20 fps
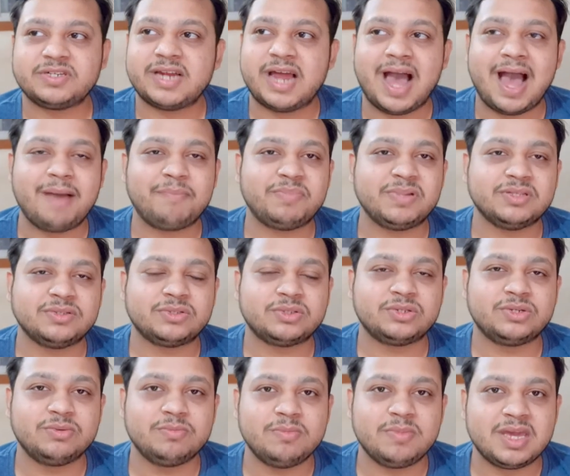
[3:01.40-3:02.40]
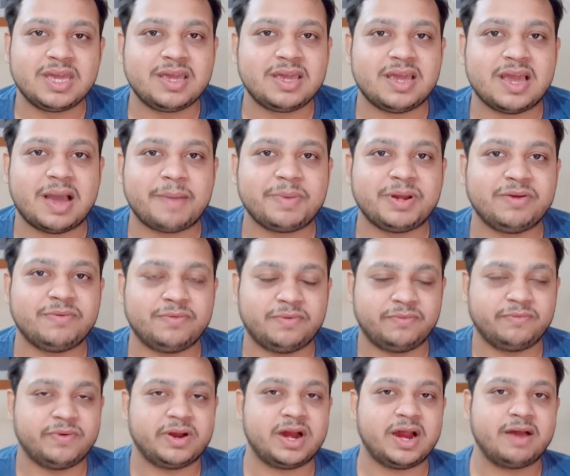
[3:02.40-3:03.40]
happens to me. I mean,
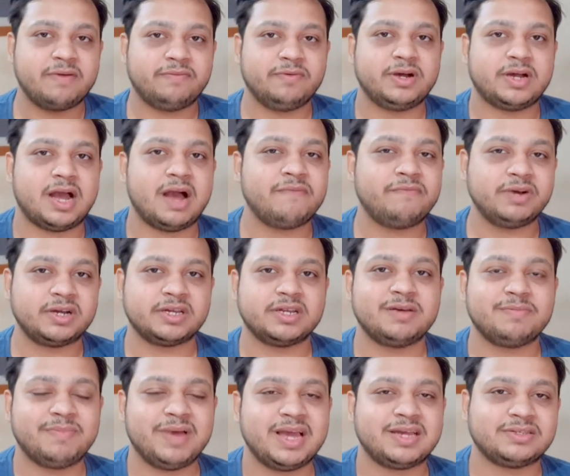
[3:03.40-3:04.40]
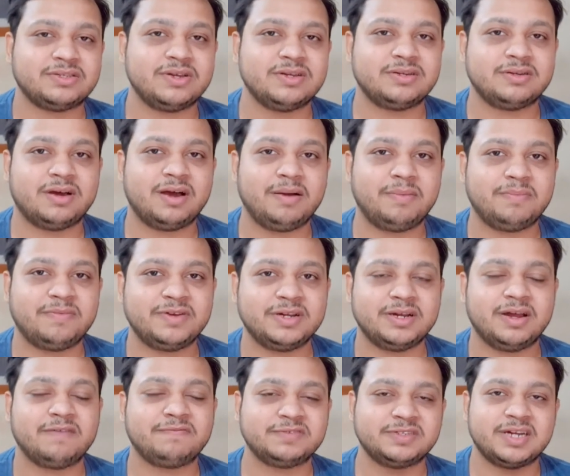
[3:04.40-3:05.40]
where I work in a bank, so it
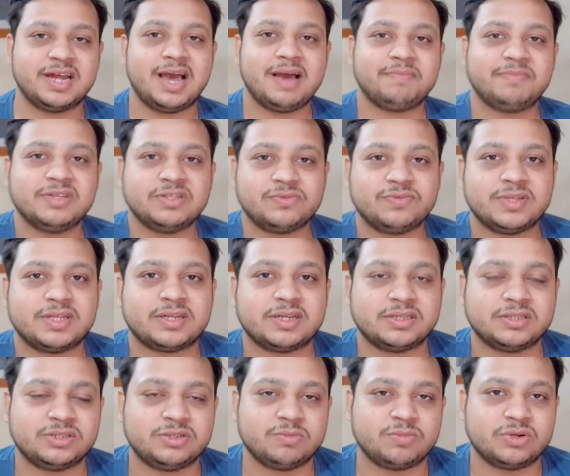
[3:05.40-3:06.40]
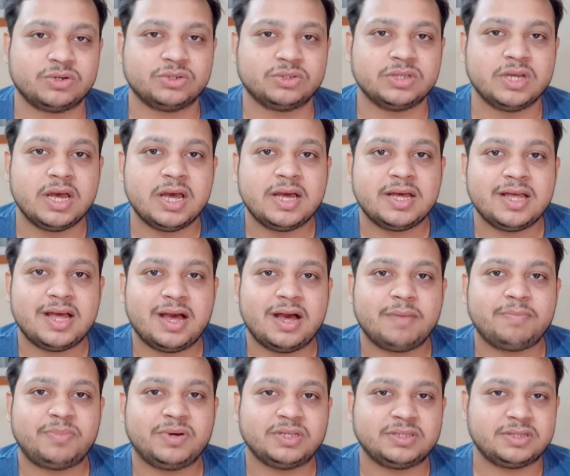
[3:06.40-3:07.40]
often happens with the customers. A
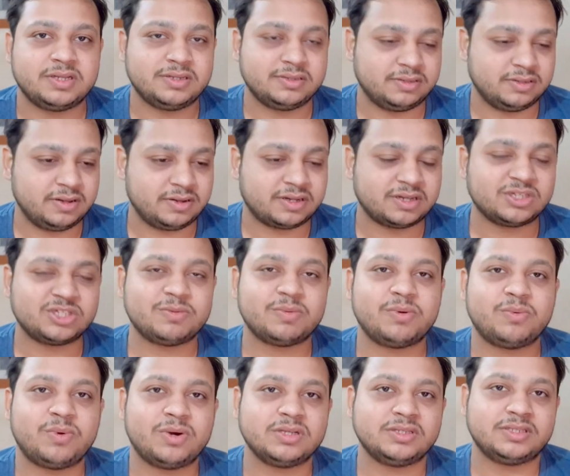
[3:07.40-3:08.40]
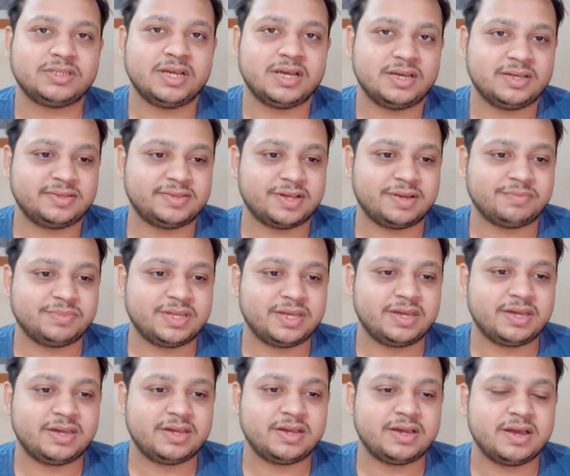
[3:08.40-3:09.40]
customer wants
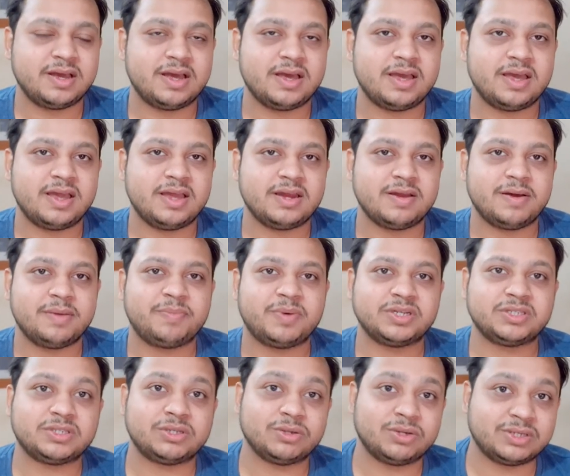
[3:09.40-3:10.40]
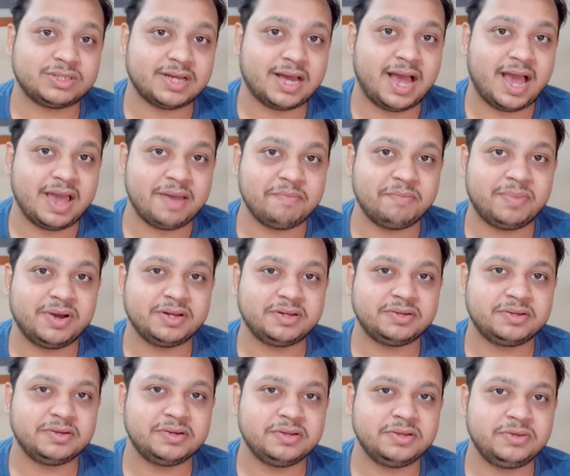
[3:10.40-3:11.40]
something in a particular time,
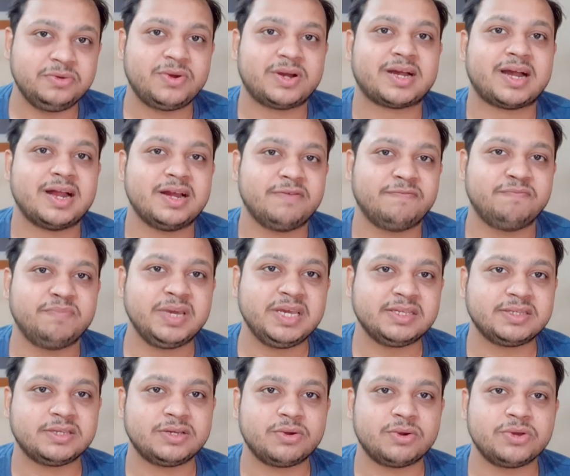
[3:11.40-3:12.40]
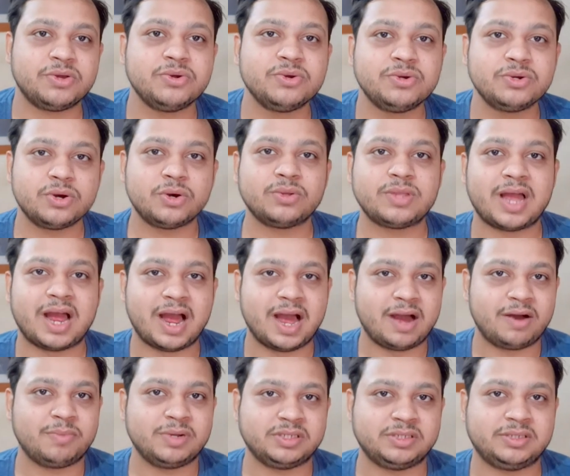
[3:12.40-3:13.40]
but you are kind of busy, or you know that
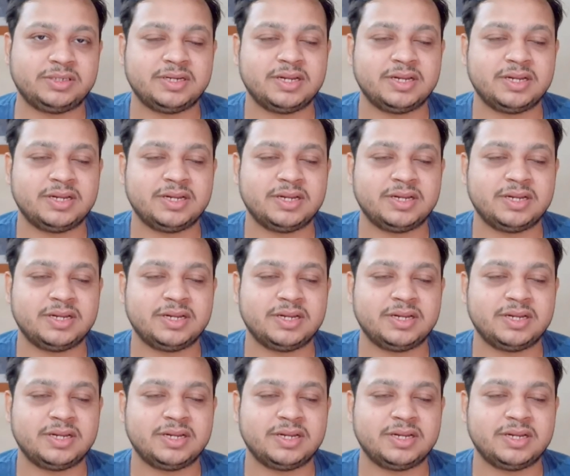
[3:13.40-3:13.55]
how much